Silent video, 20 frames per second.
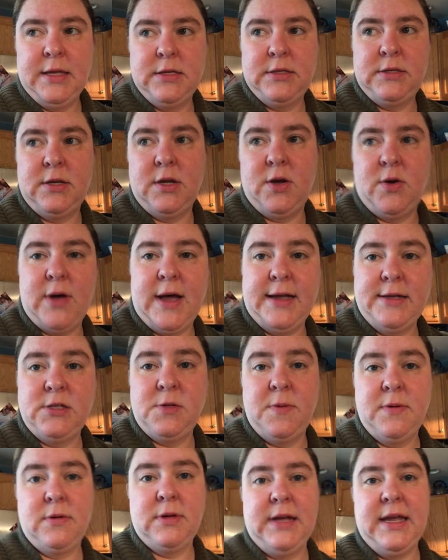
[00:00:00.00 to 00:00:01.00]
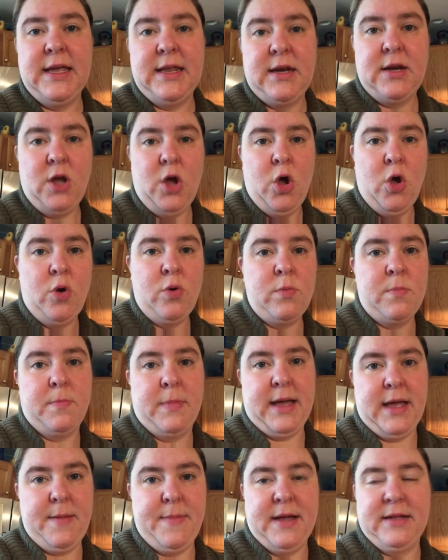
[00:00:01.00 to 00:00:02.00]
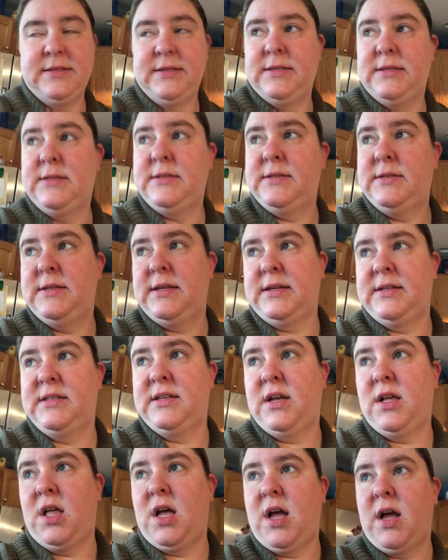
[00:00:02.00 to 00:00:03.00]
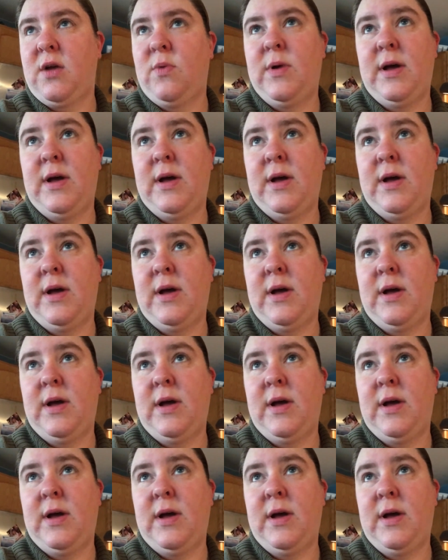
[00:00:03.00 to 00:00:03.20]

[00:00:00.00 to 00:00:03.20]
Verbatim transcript: So I should be able to get home by about 6 o'clock.